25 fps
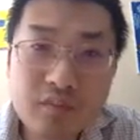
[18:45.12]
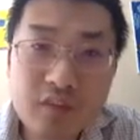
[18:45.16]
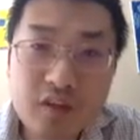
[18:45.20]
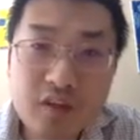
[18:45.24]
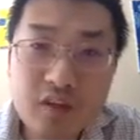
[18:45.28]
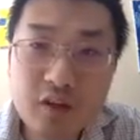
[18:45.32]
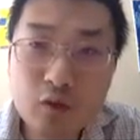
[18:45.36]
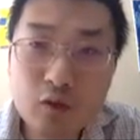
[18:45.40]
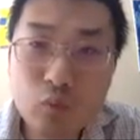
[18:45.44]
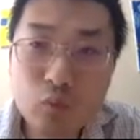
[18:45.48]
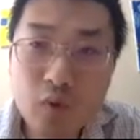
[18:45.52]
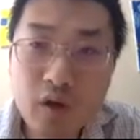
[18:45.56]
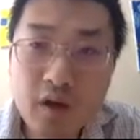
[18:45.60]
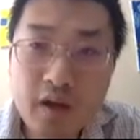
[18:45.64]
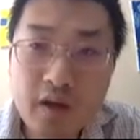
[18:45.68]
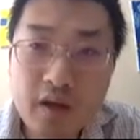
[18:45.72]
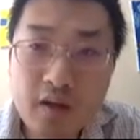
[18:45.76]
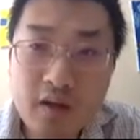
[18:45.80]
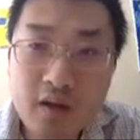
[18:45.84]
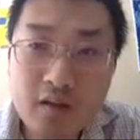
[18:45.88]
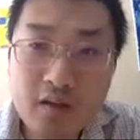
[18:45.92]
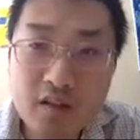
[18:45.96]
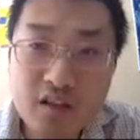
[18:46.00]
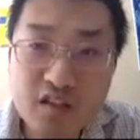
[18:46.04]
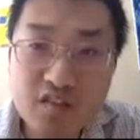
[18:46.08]
Here
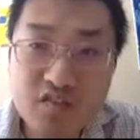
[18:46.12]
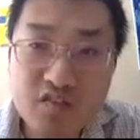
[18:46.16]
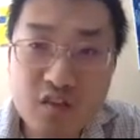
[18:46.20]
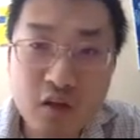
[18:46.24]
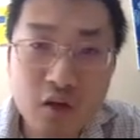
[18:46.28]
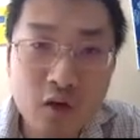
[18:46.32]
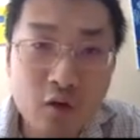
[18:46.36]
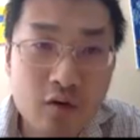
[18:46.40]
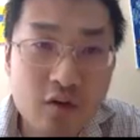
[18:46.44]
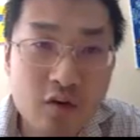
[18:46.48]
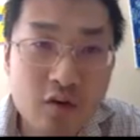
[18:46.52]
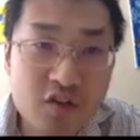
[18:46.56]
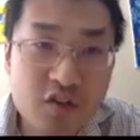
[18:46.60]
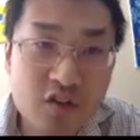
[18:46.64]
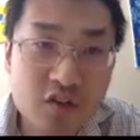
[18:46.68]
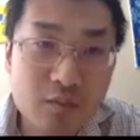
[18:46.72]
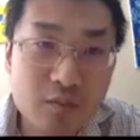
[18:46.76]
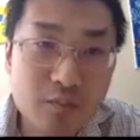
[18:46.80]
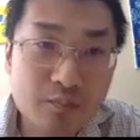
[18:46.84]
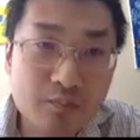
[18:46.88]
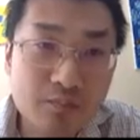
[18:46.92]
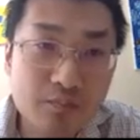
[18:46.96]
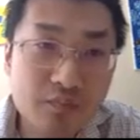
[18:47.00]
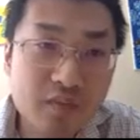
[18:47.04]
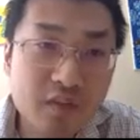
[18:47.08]
Yn is the Euler
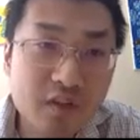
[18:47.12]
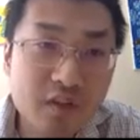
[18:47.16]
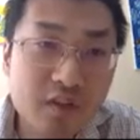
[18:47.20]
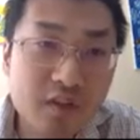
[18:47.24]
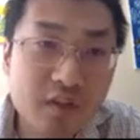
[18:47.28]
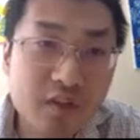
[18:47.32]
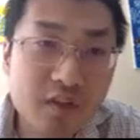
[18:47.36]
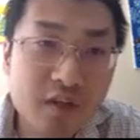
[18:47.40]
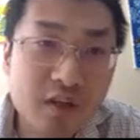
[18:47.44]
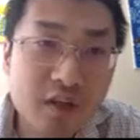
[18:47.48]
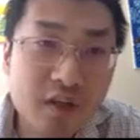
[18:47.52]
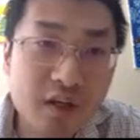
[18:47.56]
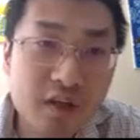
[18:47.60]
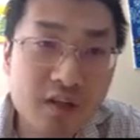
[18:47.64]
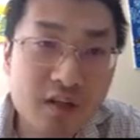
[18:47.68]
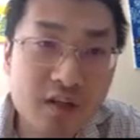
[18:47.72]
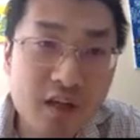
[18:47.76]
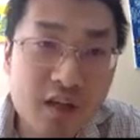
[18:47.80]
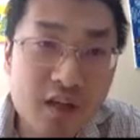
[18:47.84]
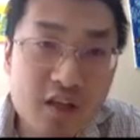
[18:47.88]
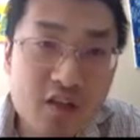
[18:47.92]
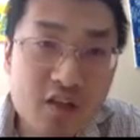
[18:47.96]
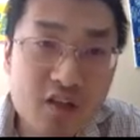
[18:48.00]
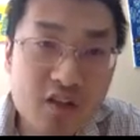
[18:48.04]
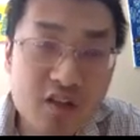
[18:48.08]
scheme, and the
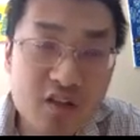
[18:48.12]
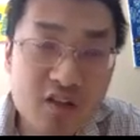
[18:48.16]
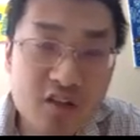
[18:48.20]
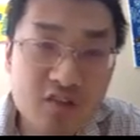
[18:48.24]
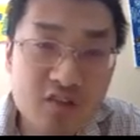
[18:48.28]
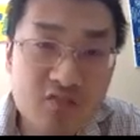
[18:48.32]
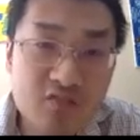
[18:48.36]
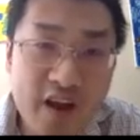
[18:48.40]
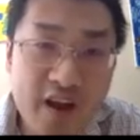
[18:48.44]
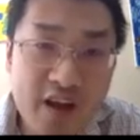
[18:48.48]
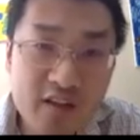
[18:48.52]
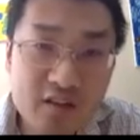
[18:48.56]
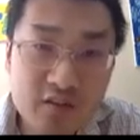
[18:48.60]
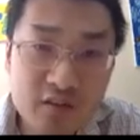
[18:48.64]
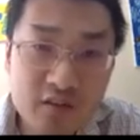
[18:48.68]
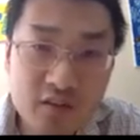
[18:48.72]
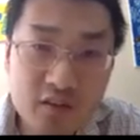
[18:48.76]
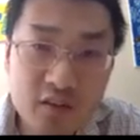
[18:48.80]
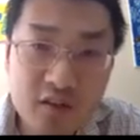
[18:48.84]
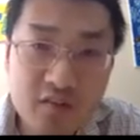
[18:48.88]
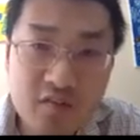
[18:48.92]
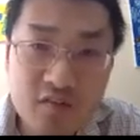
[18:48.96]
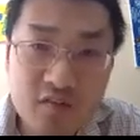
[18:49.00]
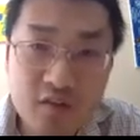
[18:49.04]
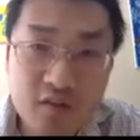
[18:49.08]
H is a vector
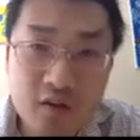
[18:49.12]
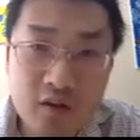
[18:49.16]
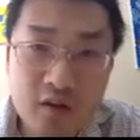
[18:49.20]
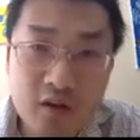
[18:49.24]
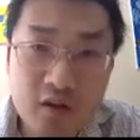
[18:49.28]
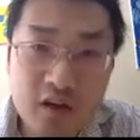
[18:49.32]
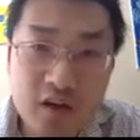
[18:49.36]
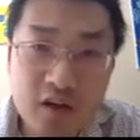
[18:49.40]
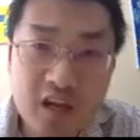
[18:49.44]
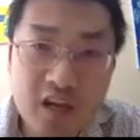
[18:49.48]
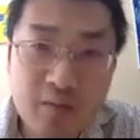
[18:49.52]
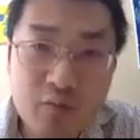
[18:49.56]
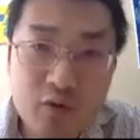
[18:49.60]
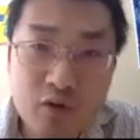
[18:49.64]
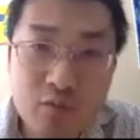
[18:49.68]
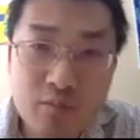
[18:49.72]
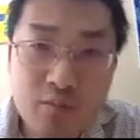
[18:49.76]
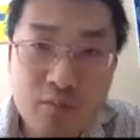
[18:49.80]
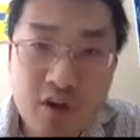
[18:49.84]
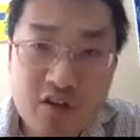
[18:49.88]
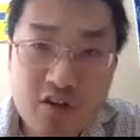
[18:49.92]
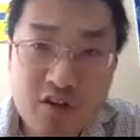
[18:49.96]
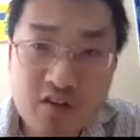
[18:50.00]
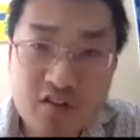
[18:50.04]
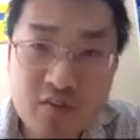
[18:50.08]
in the
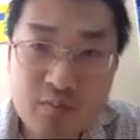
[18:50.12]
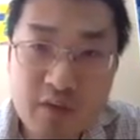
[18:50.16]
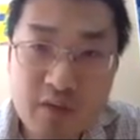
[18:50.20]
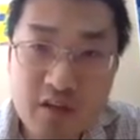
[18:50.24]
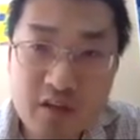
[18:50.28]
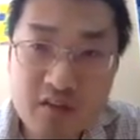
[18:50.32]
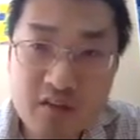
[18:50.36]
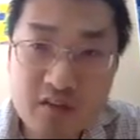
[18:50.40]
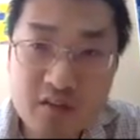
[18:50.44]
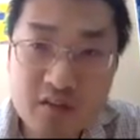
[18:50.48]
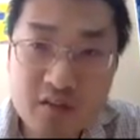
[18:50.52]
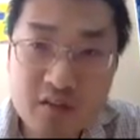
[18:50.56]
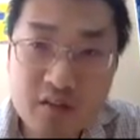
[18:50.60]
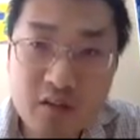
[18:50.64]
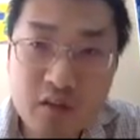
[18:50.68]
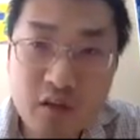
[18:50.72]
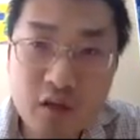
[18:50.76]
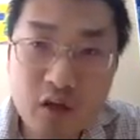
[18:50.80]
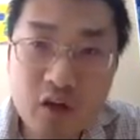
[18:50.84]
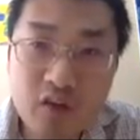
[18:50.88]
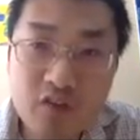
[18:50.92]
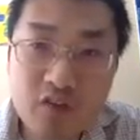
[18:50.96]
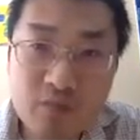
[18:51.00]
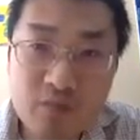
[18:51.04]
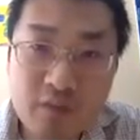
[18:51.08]
Cameron-Martin space
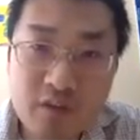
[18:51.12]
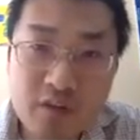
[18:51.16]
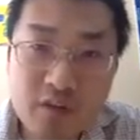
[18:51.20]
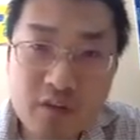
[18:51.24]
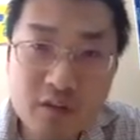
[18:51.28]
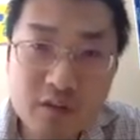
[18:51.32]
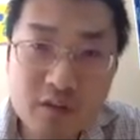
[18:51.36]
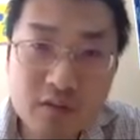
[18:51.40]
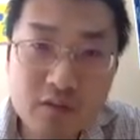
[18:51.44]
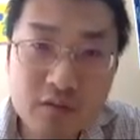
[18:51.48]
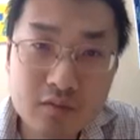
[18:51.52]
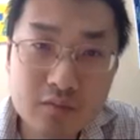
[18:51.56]
of B.